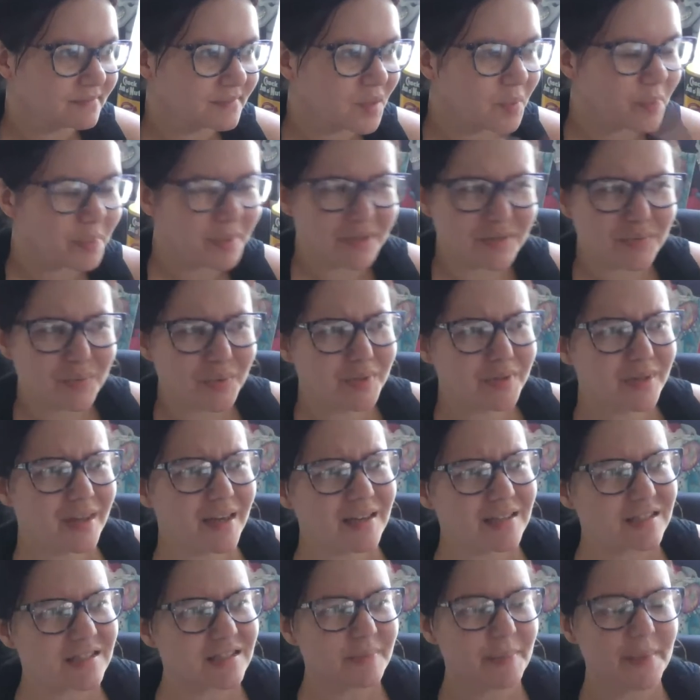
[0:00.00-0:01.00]
Because weren't
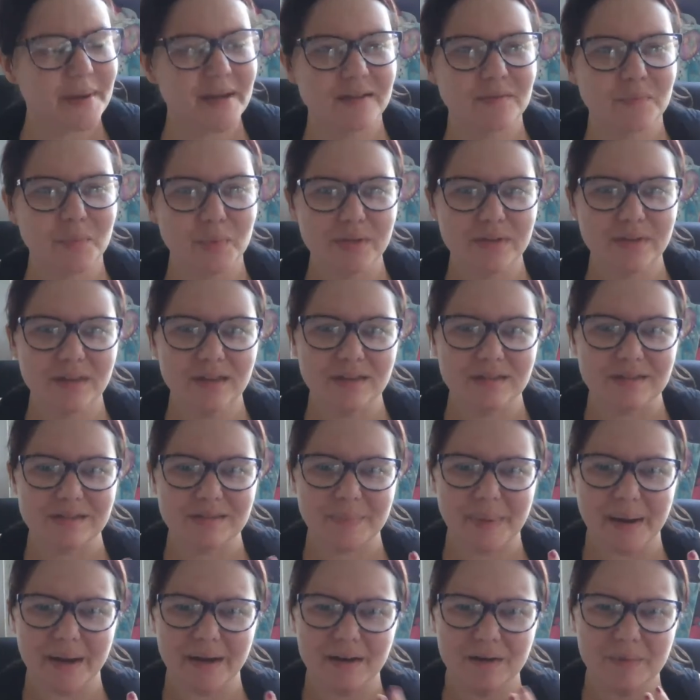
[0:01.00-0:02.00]
they
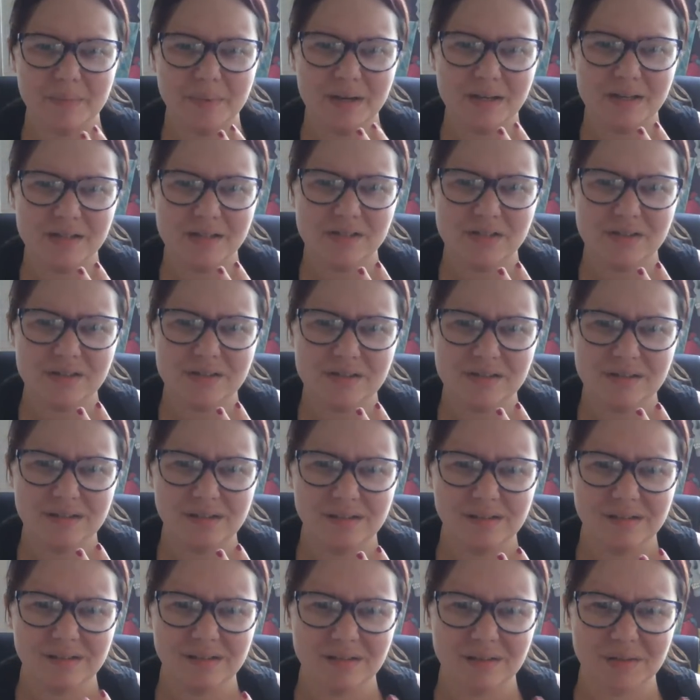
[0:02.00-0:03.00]
inspired by each other?
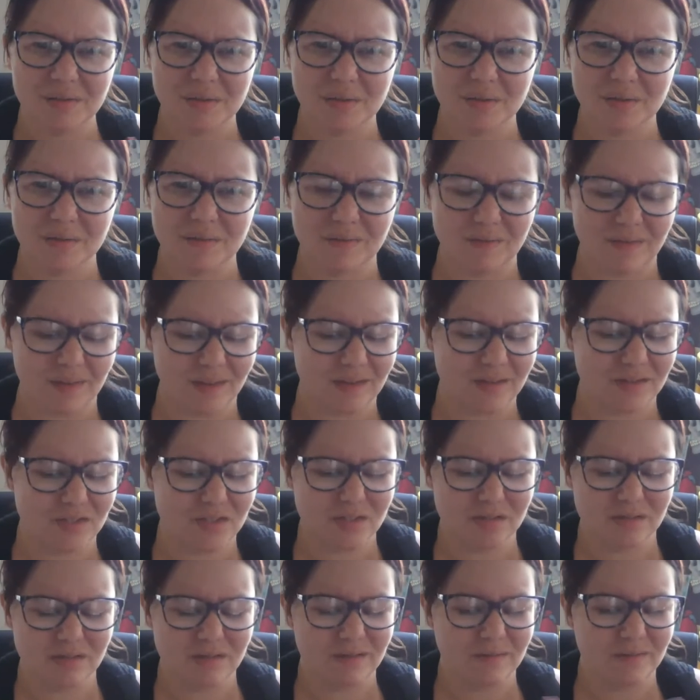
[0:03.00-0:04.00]
Like
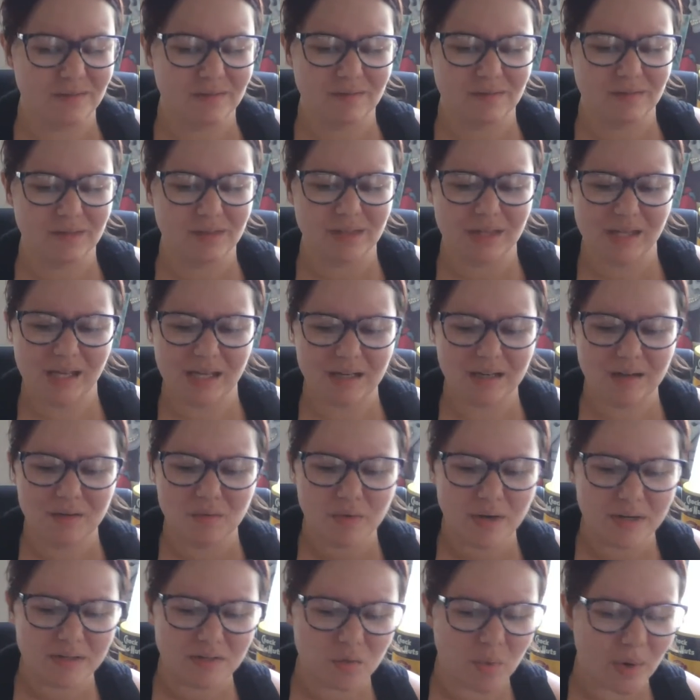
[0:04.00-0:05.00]
the lady
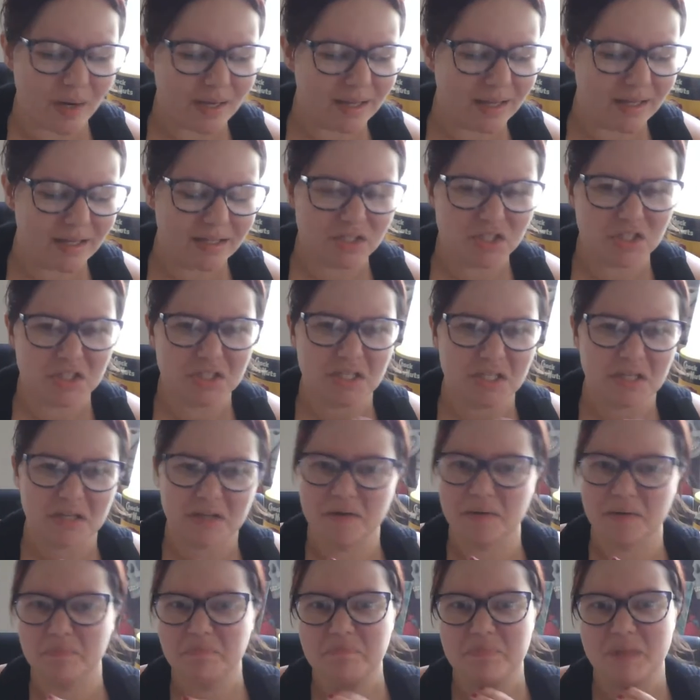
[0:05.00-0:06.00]
read Twilight and she's like,
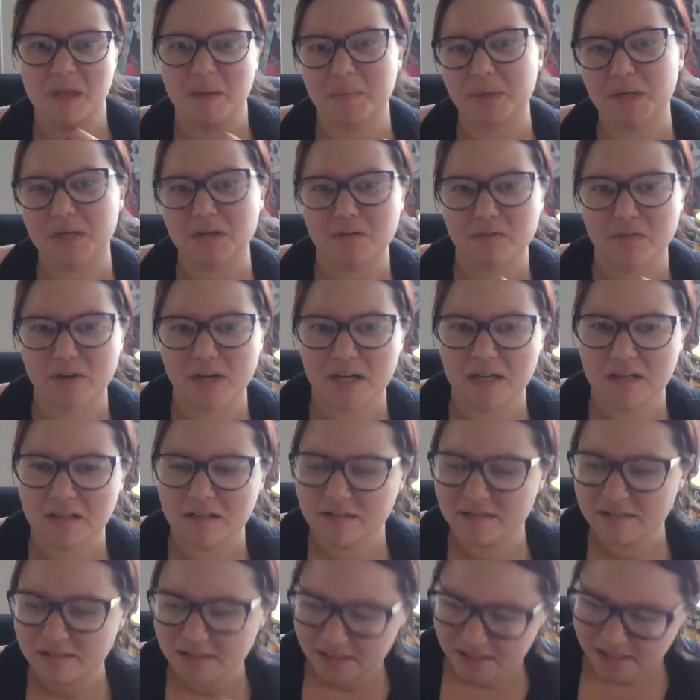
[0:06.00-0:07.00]
I'm gonna write
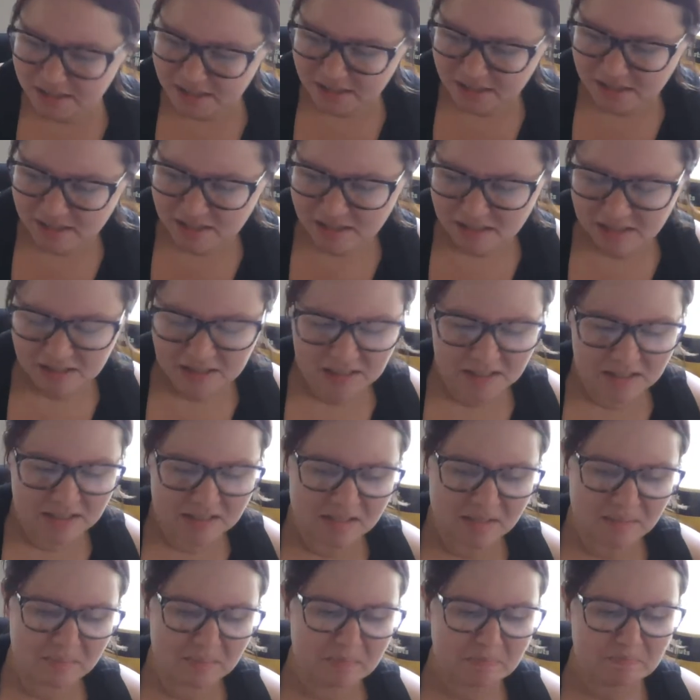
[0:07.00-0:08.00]

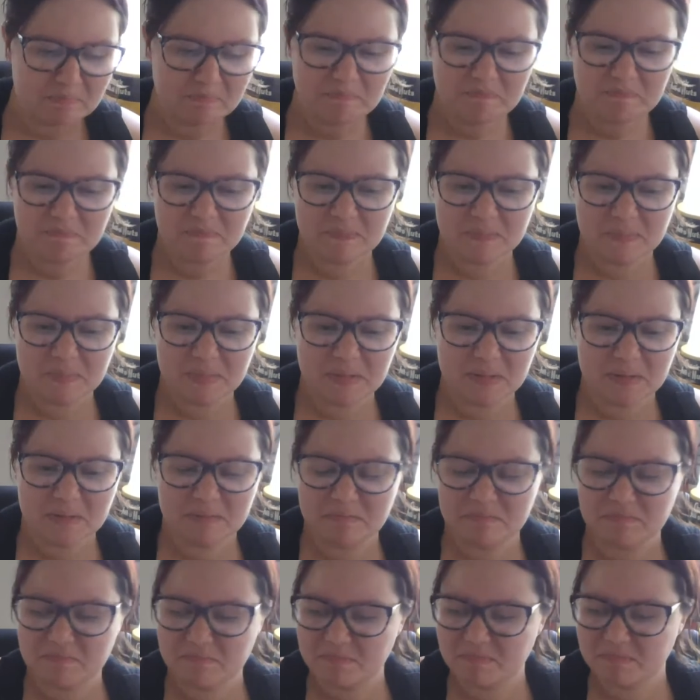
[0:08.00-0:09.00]
some
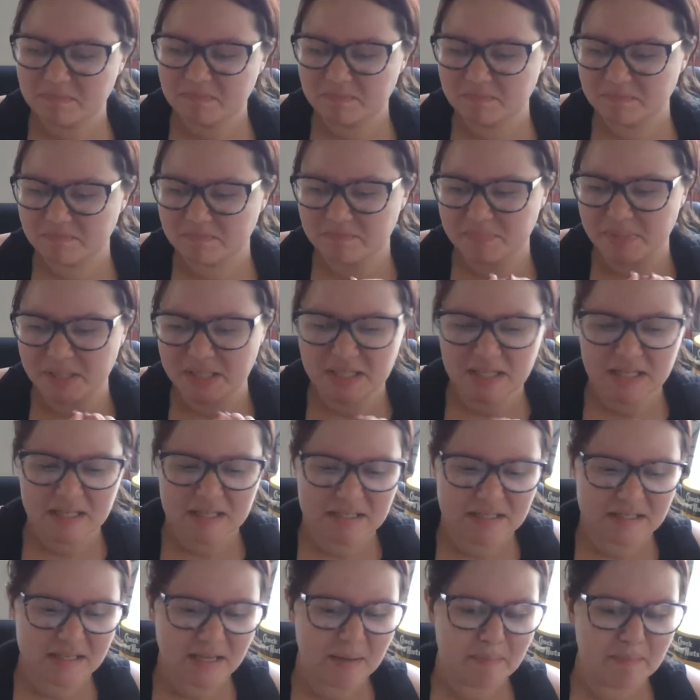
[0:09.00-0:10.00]

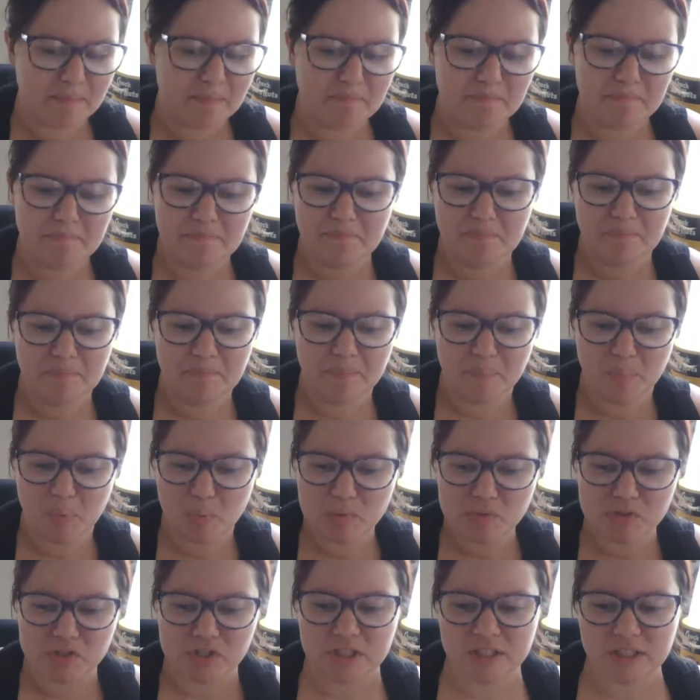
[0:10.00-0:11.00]
BDSM
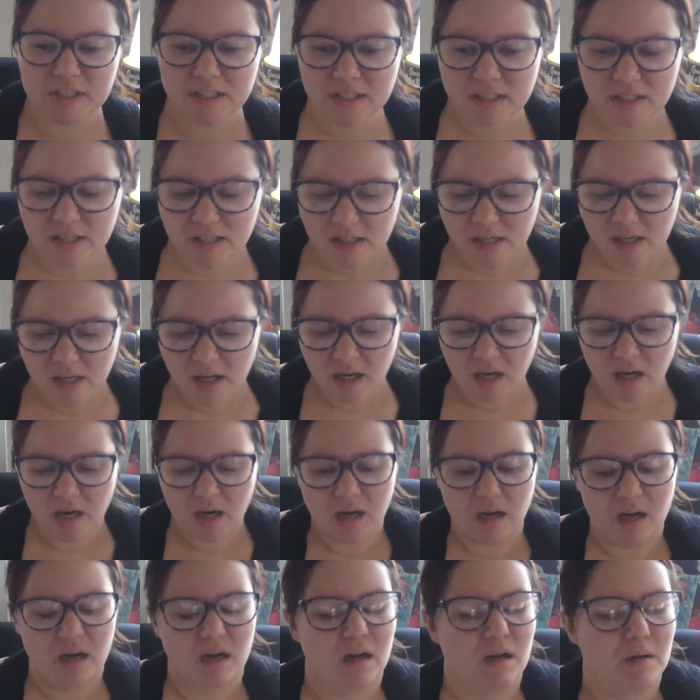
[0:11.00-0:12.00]
bullshit.
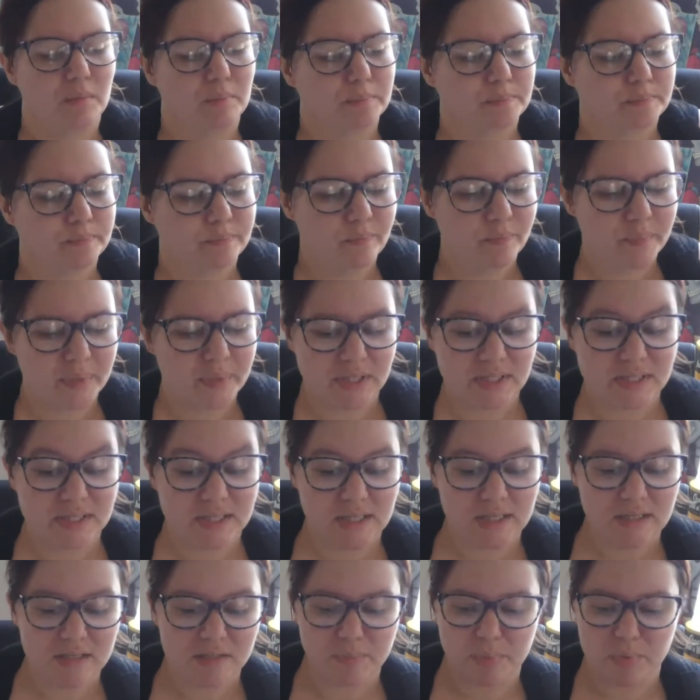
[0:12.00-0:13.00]
Because
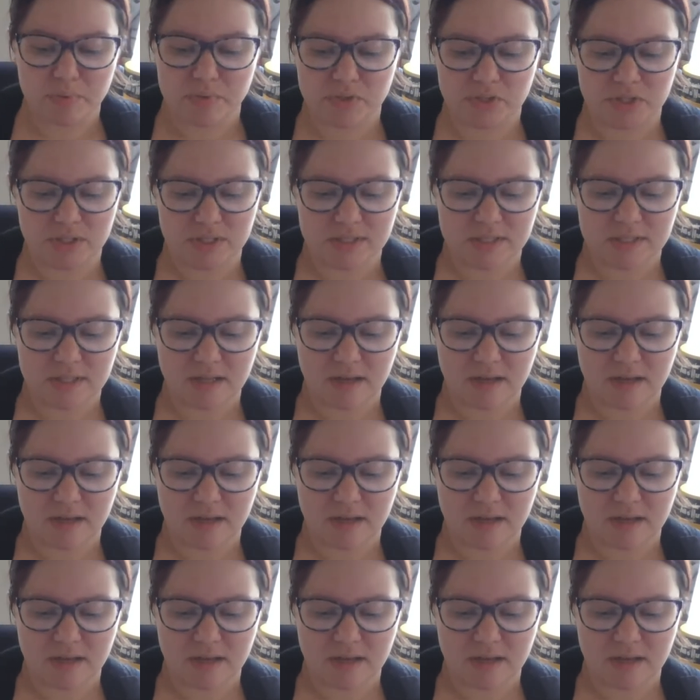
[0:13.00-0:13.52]
it is bullshit. It's